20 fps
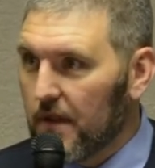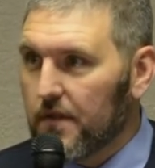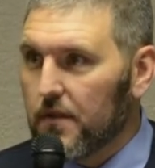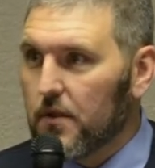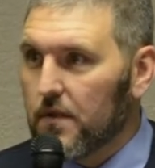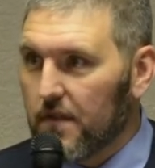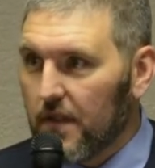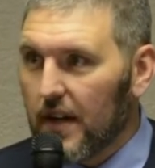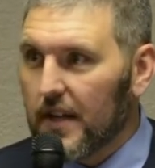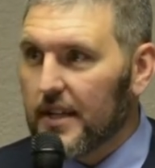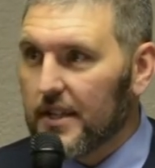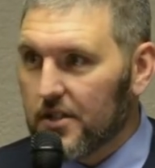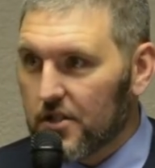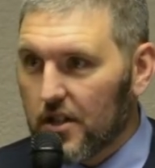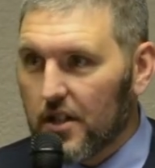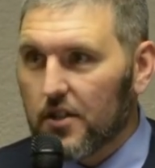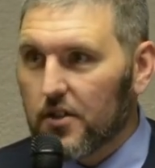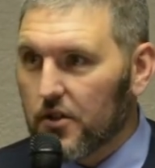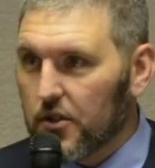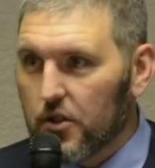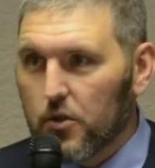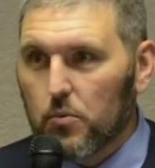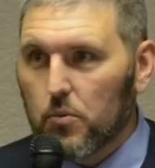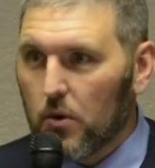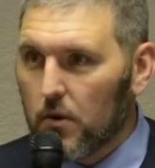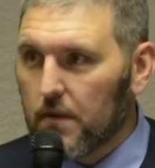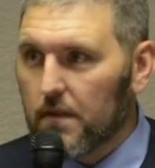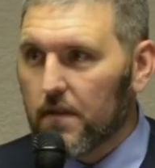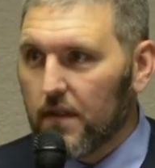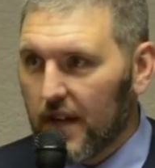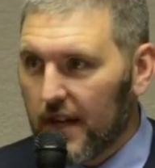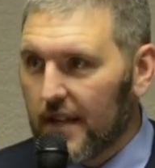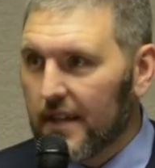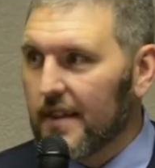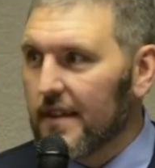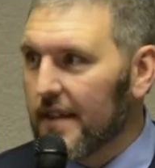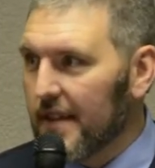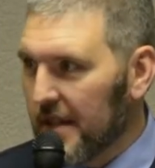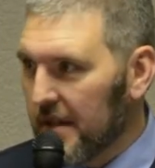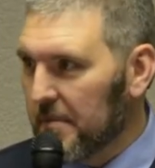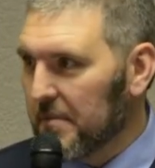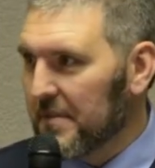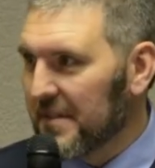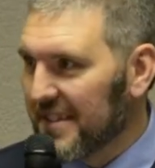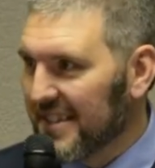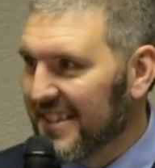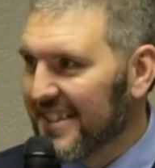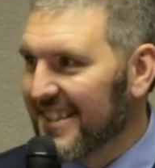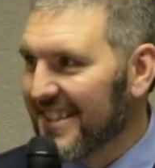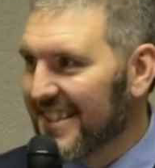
if you fight each other, you won't fight them.